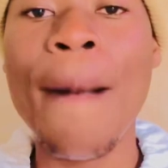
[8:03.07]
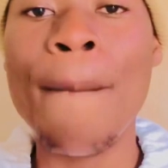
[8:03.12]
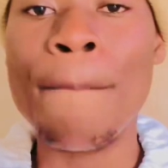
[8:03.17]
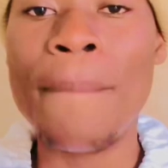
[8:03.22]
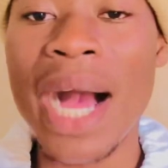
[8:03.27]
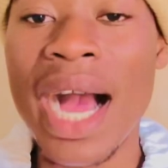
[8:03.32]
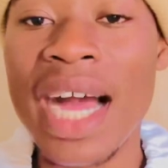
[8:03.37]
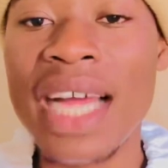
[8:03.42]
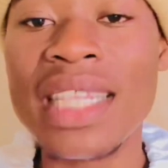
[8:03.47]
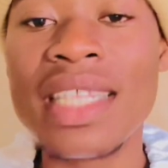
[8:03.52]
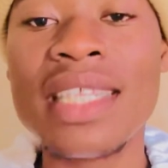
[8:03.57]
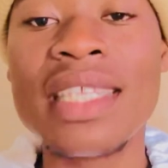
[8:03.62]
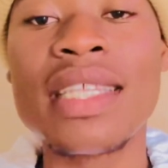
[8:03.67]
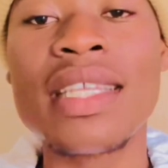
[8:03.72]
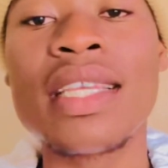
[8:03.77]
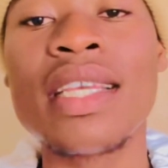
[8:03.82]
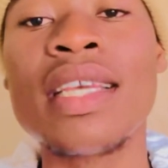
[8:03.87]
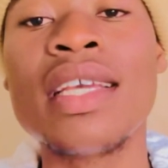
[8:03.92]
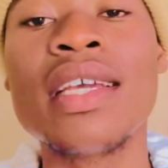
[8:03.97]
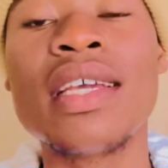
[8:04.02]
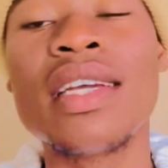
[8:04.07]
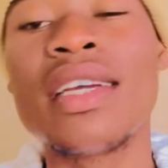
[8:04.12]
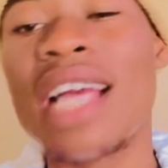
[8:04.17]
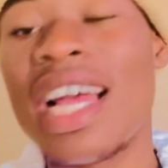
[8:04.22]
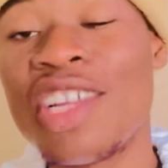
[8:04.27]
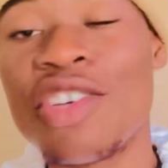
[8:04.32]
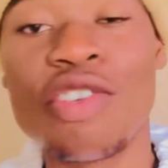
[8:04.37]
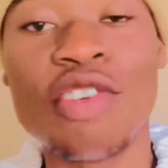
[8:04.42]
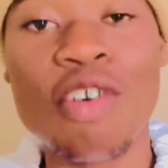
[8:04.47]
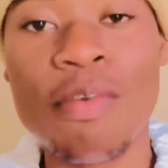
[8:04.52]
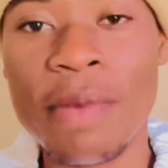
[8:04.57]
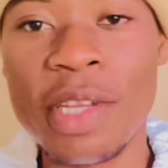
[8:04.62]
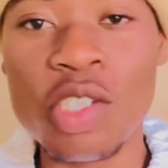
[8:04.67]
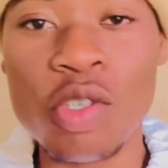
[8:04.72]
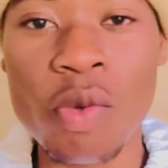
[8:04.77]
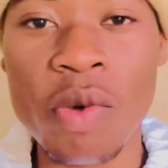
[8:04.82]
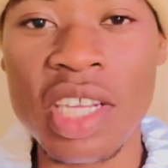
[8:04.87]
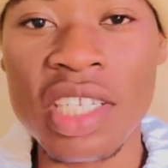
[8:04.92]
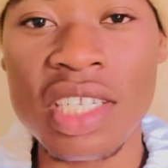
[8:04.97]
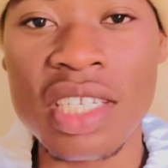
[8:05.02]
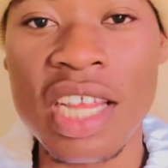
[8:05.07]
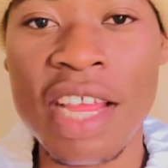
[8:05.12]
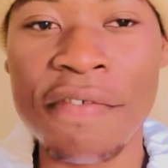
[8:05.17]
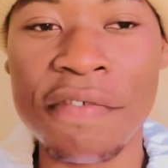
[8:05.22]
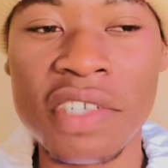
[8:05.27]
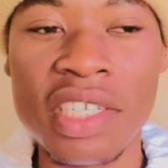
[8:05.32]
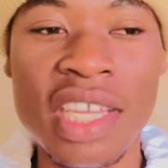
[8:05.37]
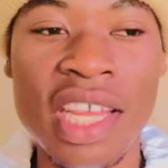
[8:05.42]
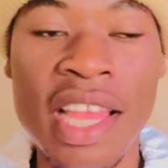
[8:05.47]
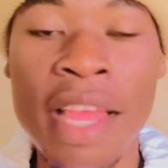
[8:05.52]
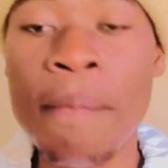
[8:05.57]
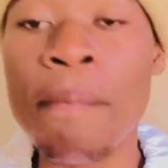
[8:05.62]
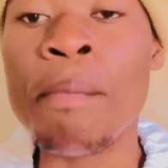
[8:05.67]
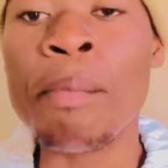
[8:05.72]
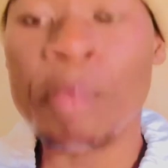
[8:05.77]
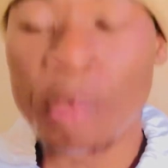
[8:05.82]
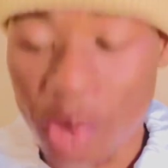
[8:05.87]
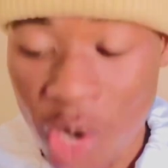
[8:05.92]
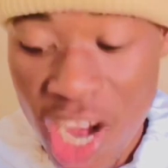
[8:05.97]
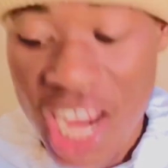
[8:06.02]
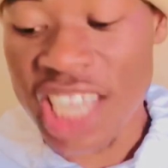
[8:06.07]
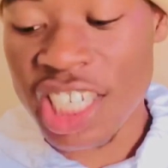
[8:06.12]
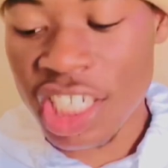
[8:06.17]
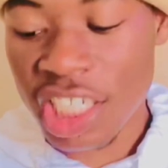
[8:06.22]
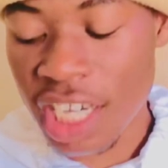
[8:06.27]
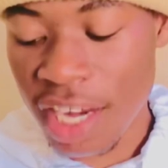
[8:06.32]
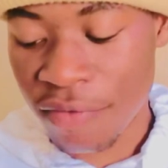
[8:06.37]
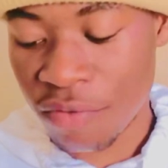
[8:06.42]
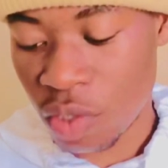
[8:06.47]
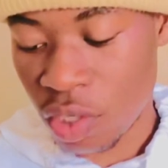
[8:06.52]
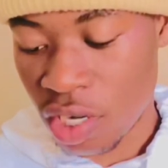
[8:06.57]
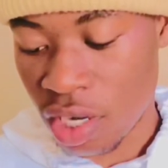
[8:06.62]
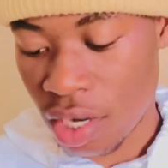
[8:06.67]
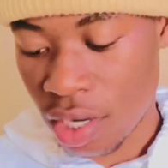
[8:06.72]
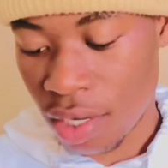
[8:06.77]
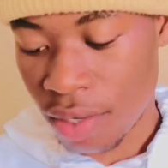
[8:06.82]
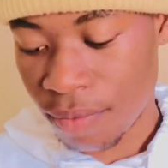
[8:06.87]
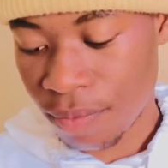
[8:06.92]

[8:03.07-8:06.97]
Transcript: But I'd recommend you wash it every day and brush every day.